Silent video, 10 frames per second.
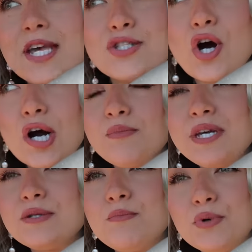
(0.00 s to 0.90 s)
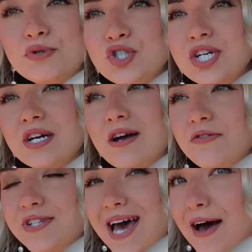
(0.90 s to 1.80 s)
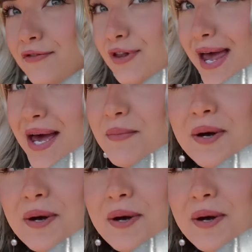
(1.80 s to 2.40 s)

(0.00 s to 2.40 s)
Is Arby's bougie enough to have lamb?